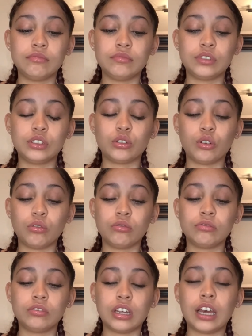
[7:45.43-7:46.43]

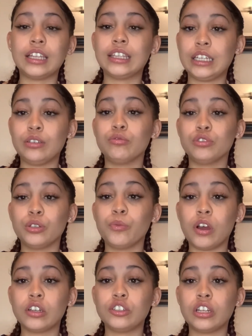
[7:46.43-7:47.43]
So I think you should
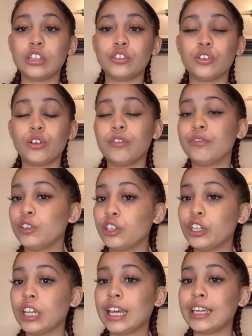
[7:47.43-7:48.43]
watch that show if
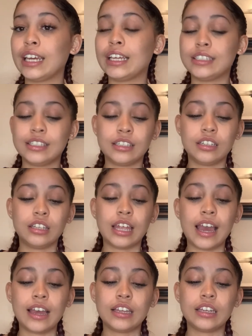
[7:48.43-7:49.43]
you're like into
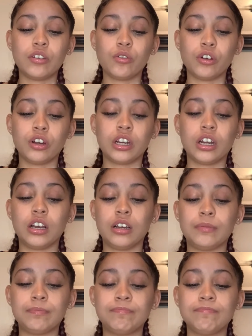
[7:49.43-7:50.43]
that, or
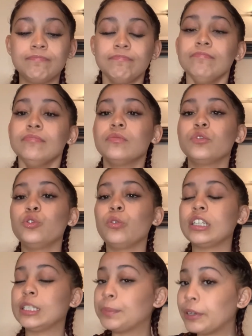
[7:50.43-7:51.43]
you
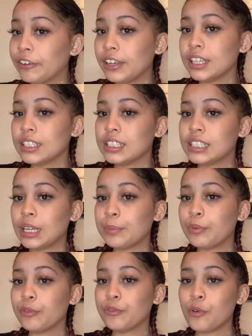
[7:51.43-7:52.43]
experienced it
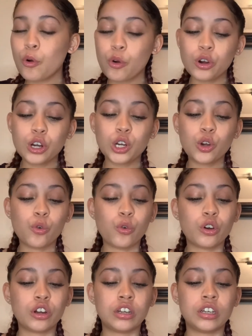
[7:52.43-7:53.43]
before,
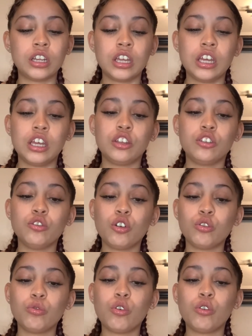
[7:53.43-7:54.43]
or you
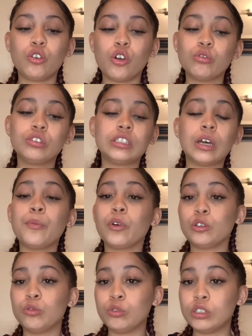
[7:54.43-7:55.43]
know
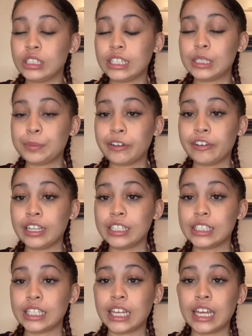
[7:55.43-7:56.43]
someone who is
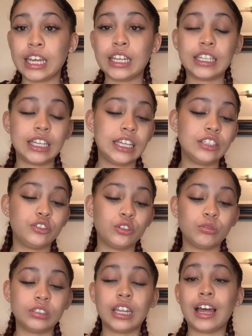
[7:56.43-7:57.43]
experiencing it. It
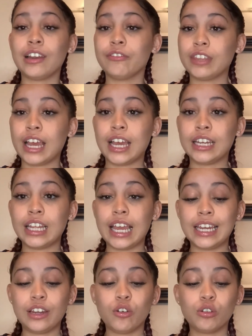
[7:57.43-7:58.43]
shows a lot of that,
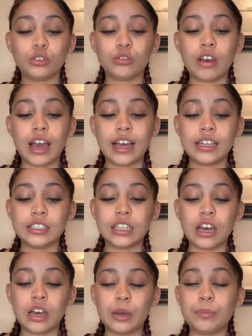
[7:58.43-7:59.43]
and it also has
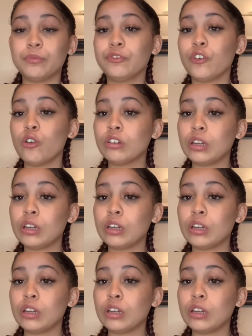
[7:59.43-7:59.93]
phone